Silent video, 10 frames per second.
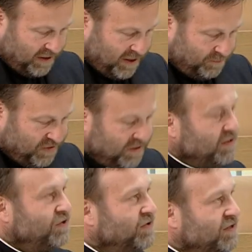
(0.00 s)
comes
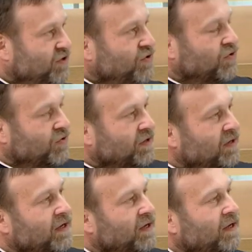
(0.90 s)
into its
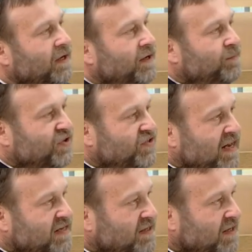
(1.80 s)
own
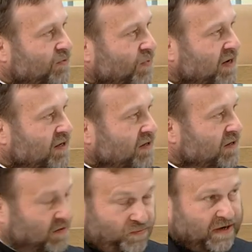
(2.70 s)
precisely
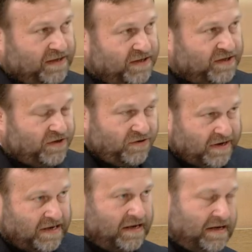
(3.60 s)
when we
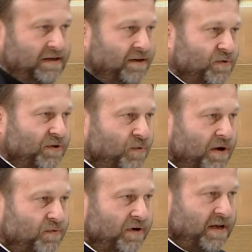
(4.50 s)
disagree with
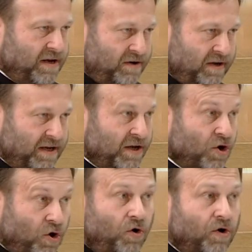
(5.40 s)
what we're hearing
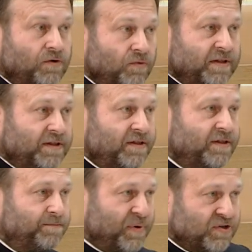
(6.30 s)
or with
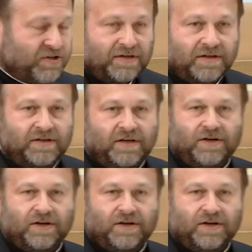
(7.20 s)
the person